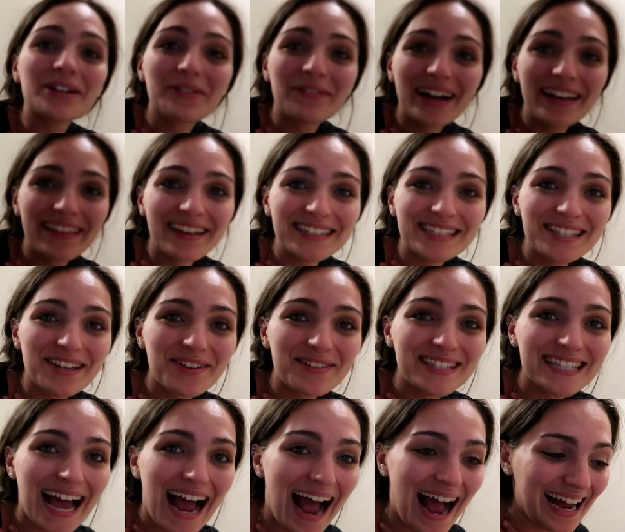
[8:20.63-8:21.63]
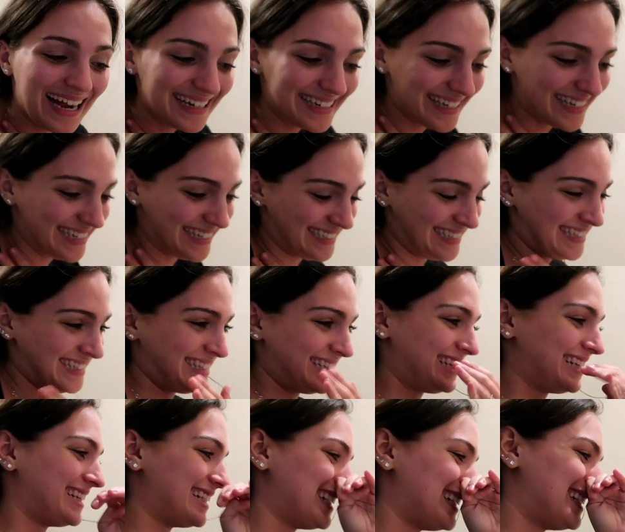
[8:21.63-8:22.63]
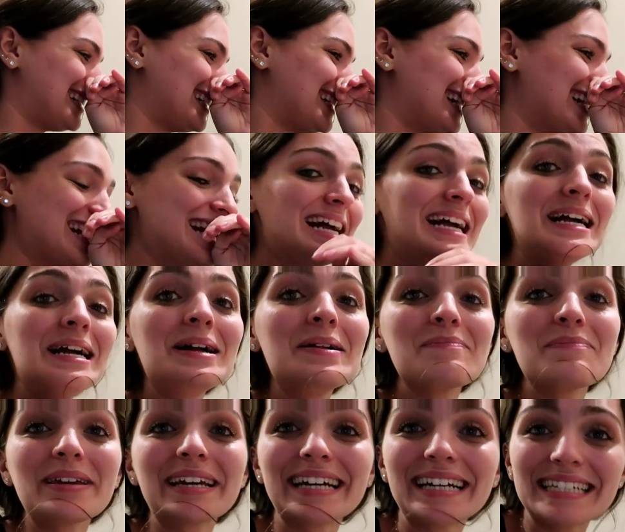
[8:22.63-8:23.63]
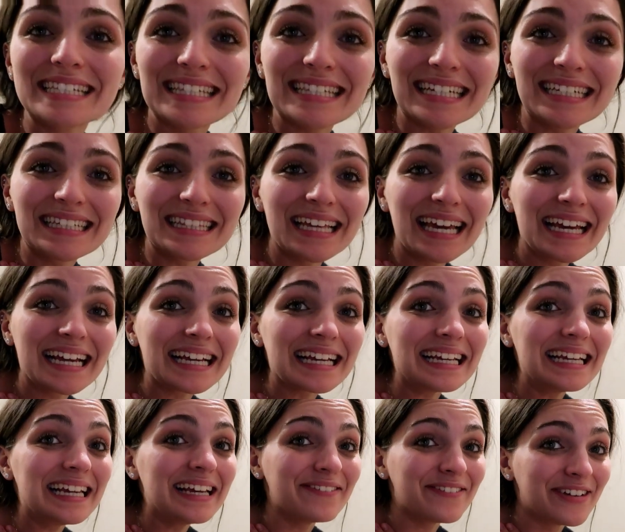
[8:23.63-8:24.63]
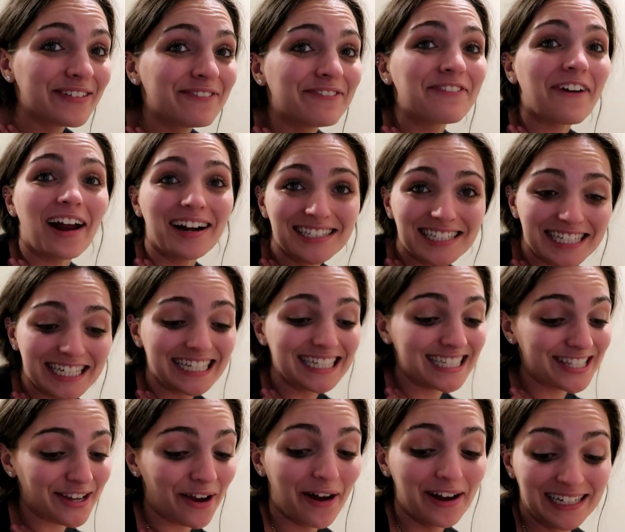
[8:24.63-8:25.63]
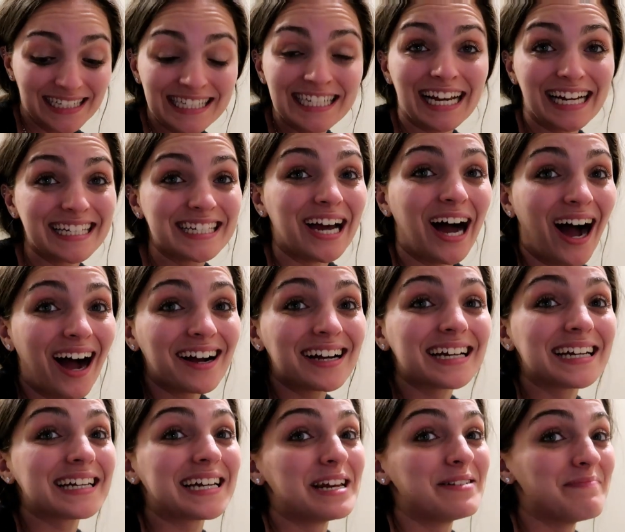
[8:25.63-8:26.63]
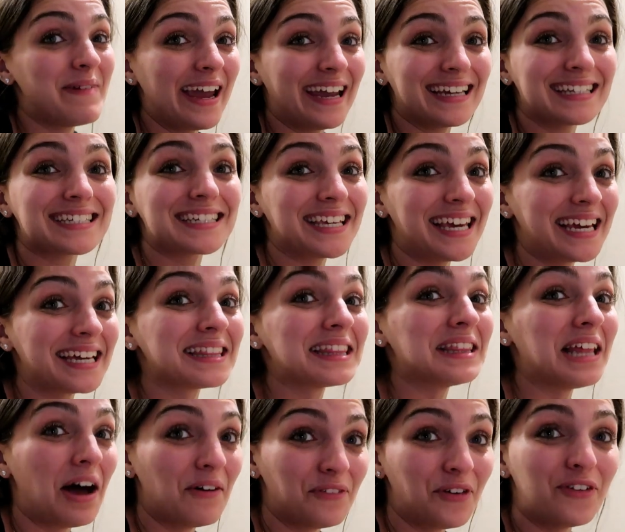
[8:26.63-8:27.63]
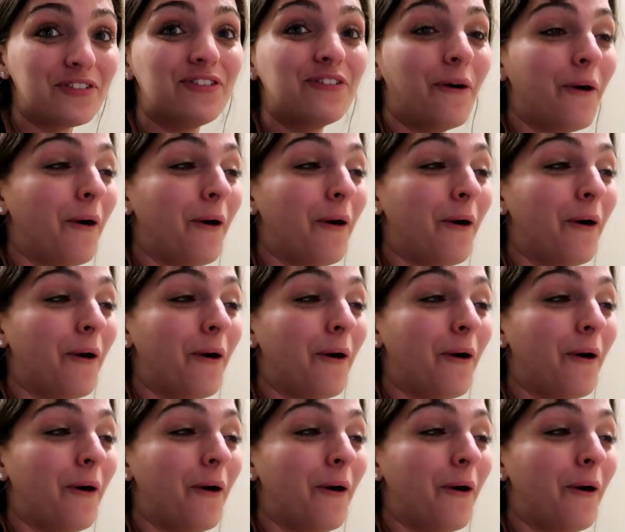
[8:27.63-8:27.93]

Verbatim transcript: You know why that's so sad? because like even Frenchies on TikTok can make it to like level